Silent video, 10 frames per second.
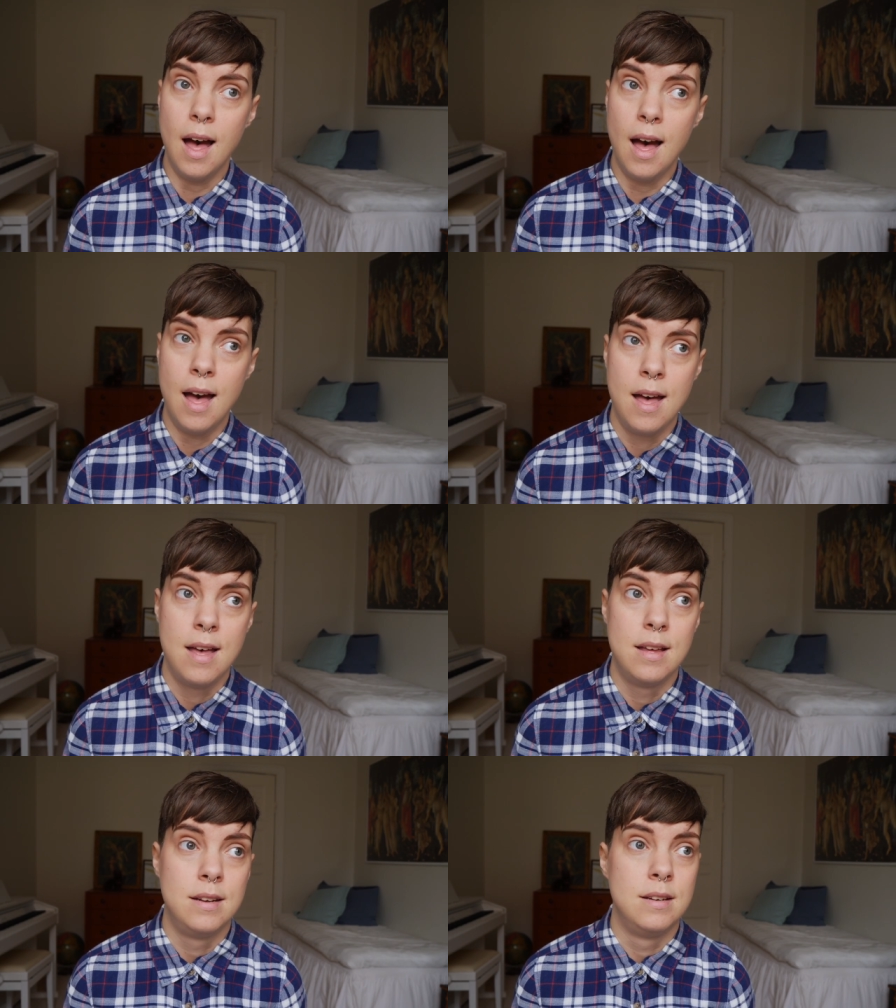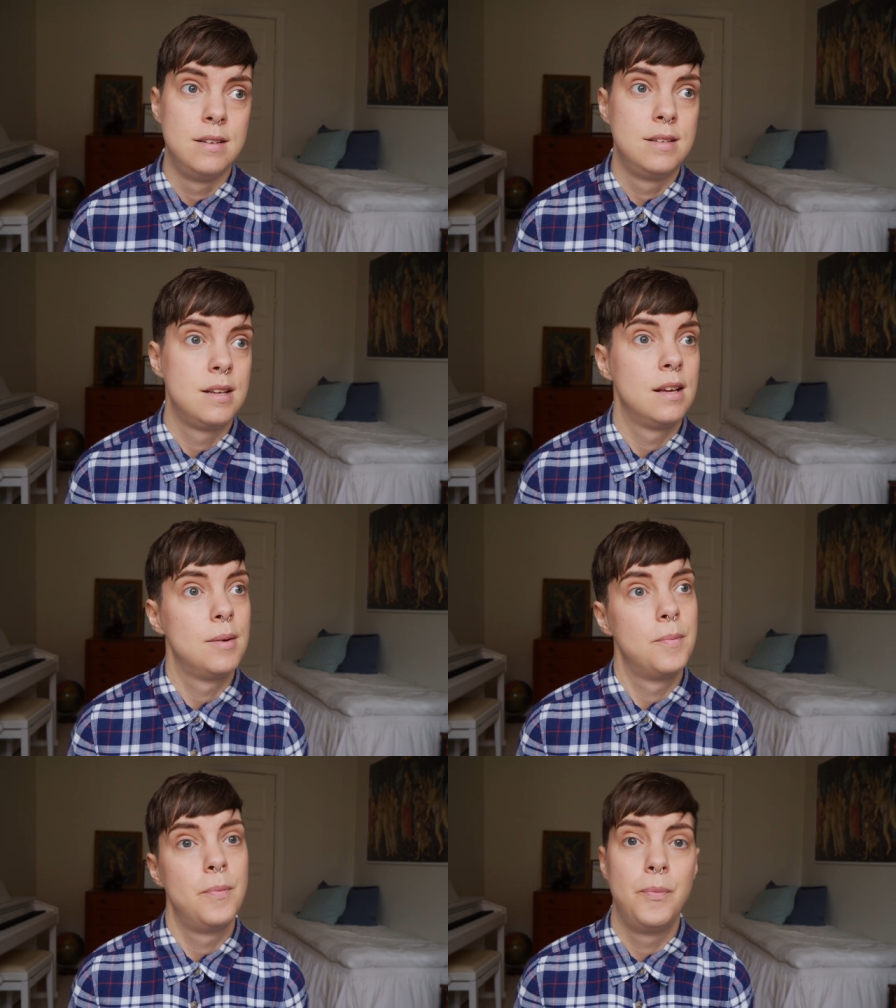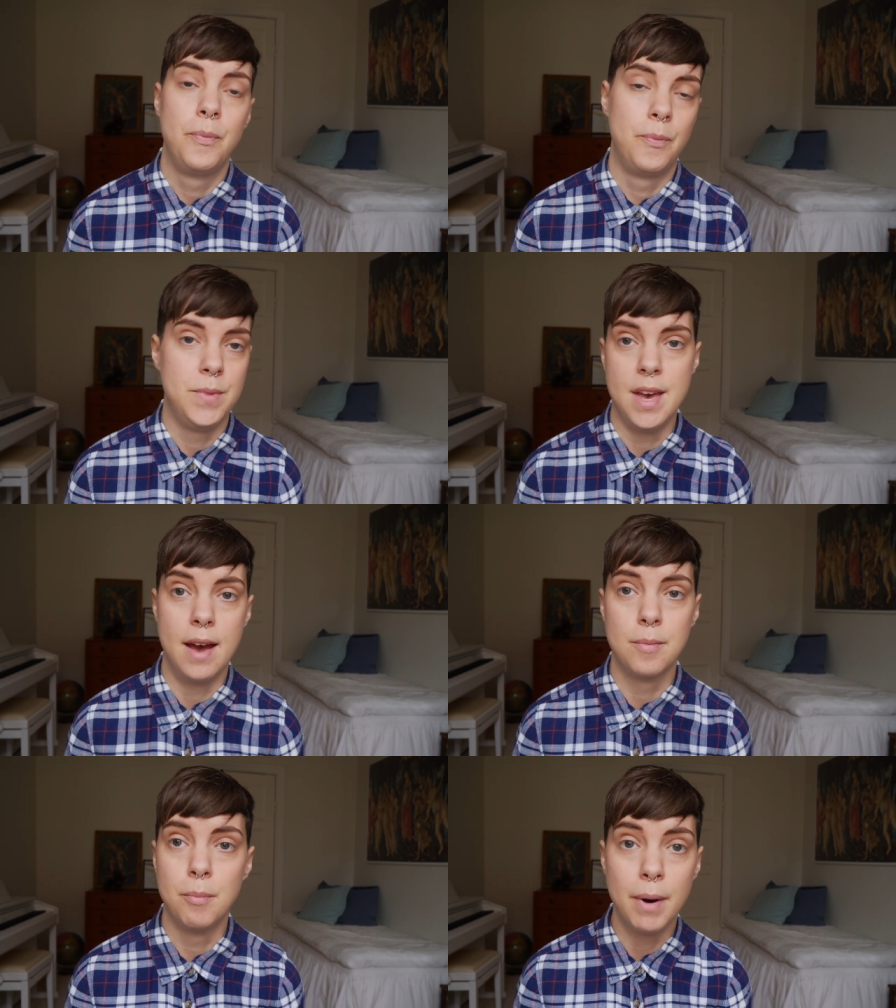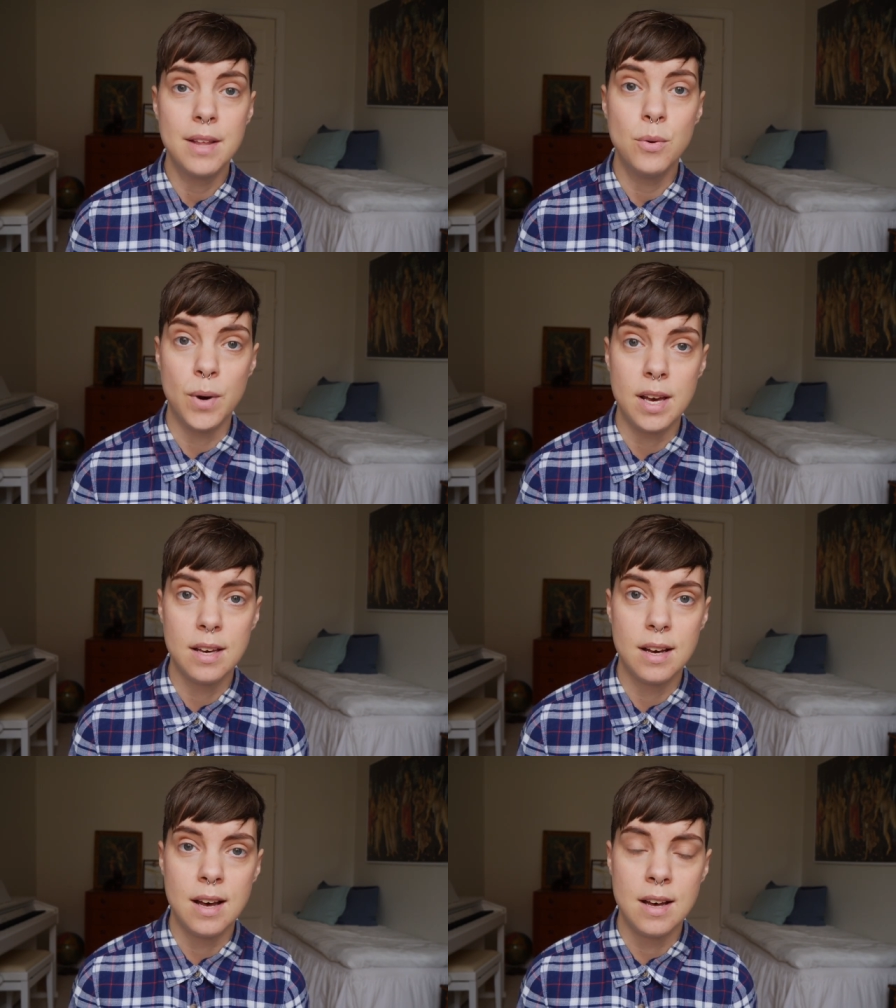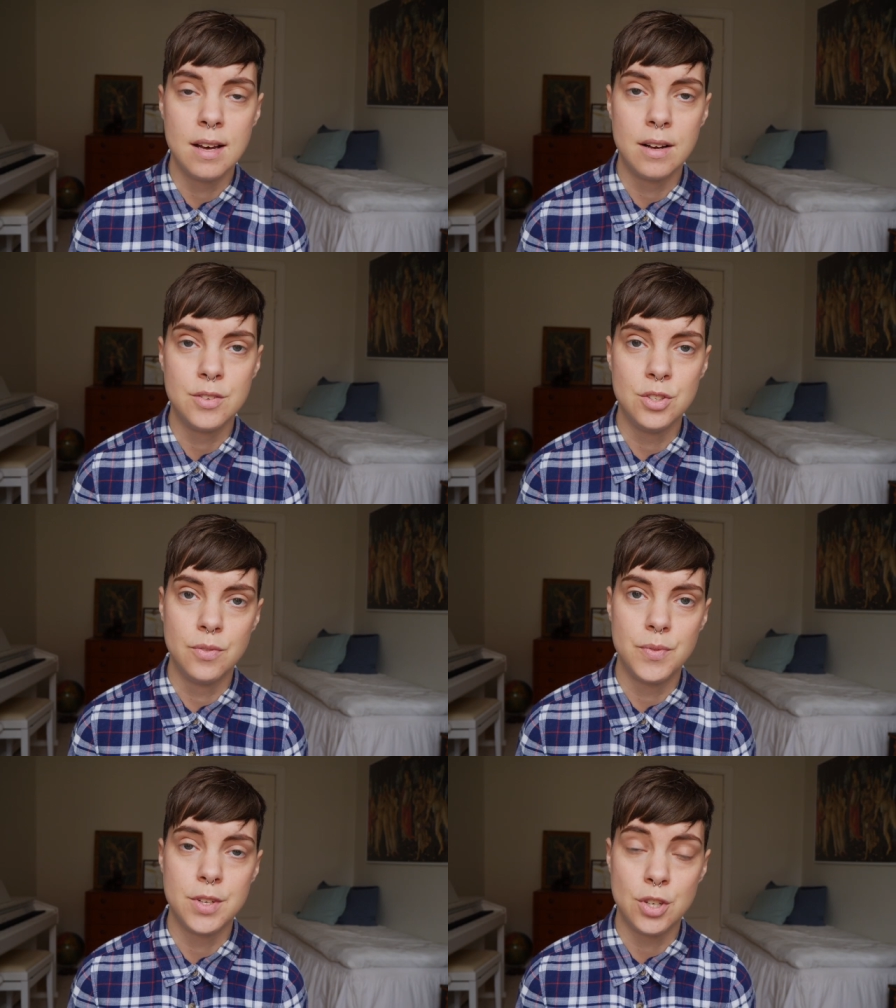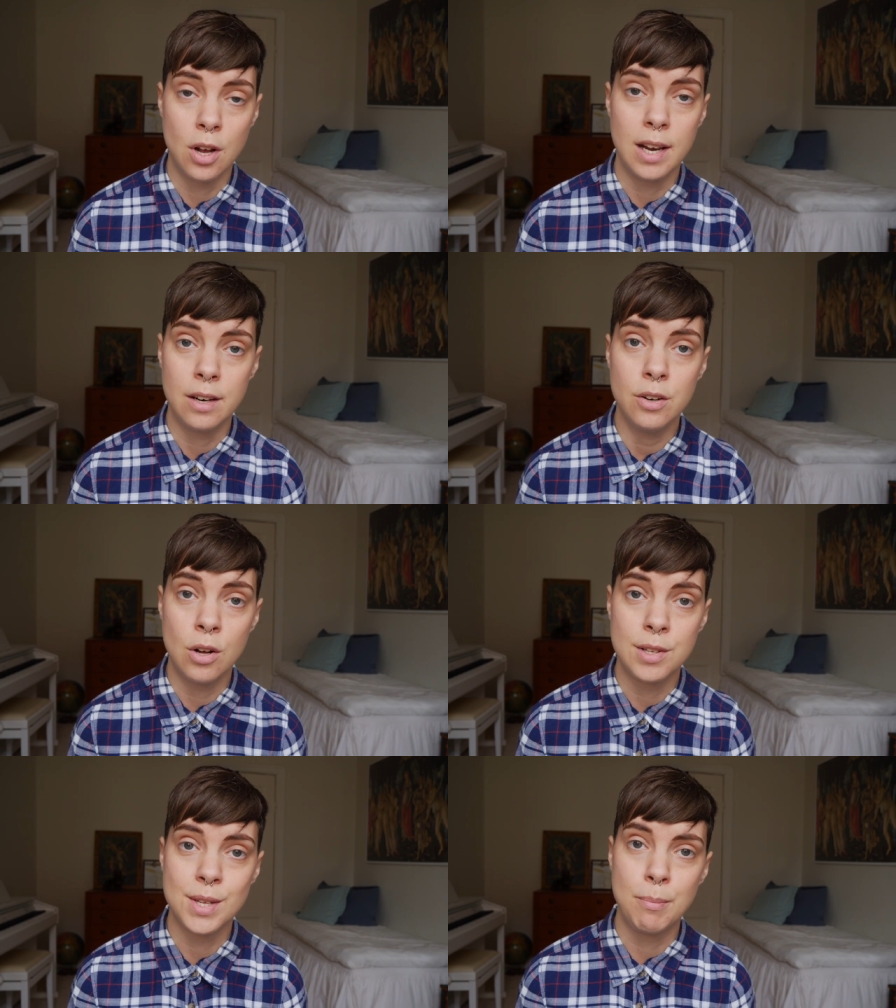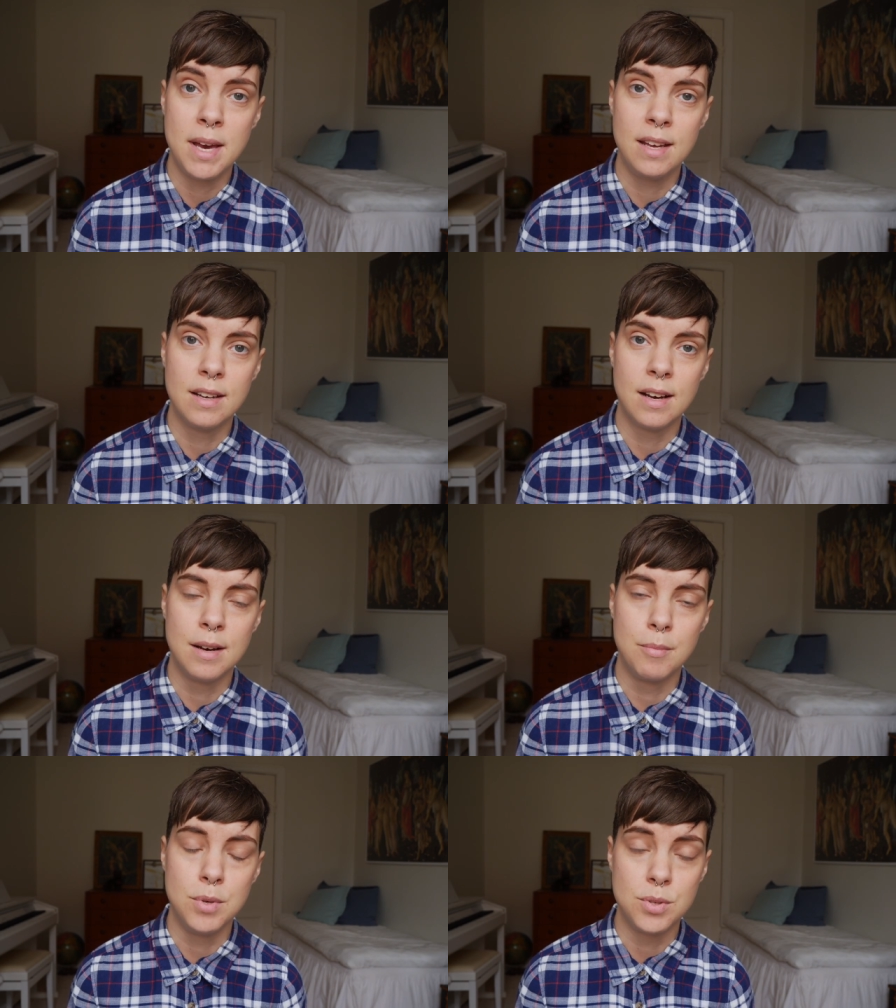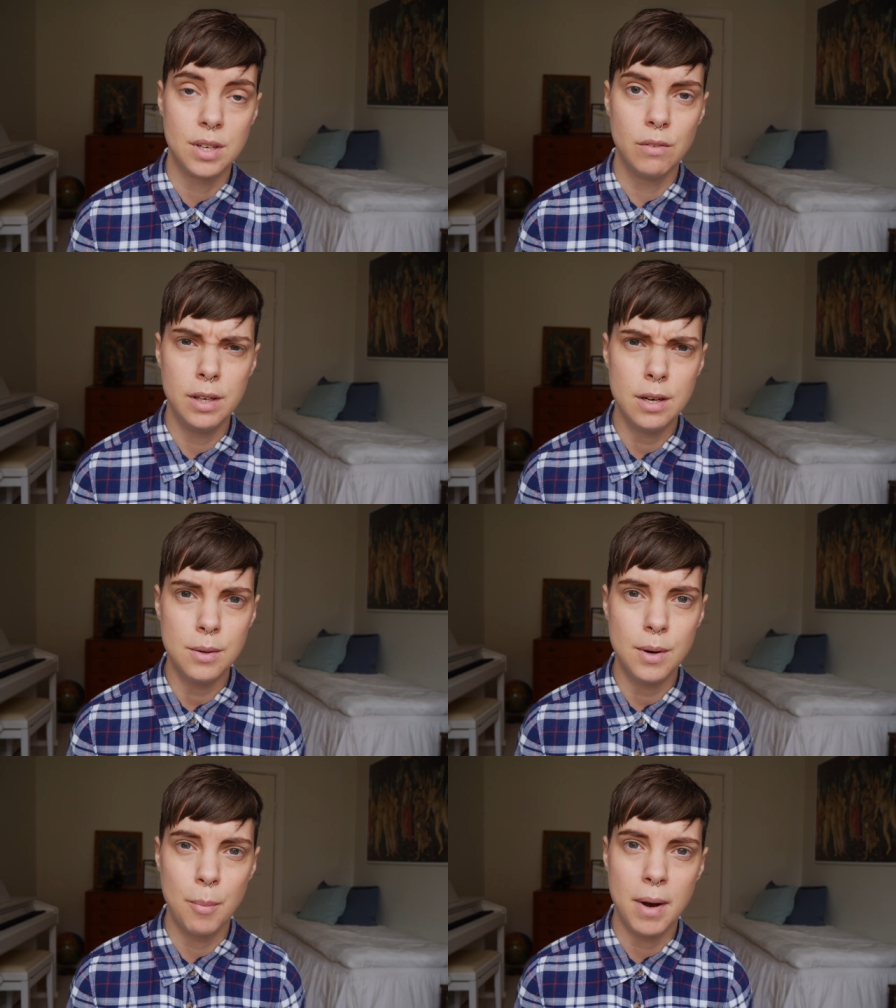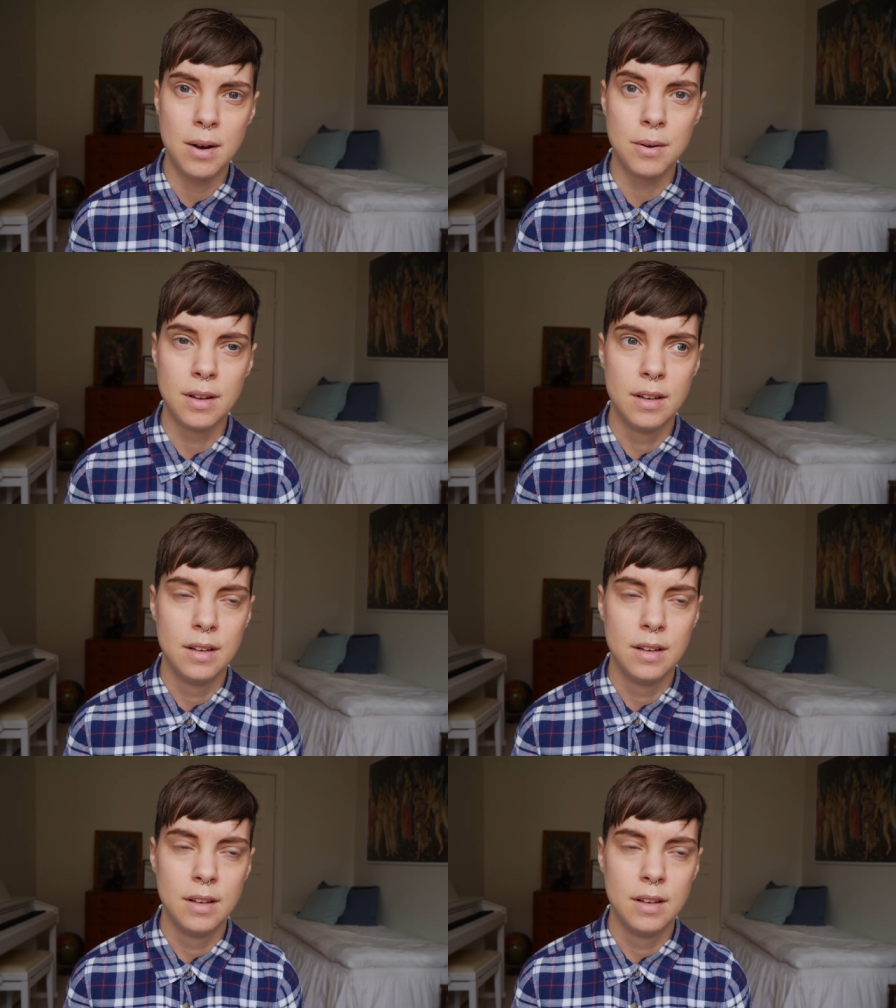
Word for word: And yeah, by the way, uh, Sean Lennon also made a music video about,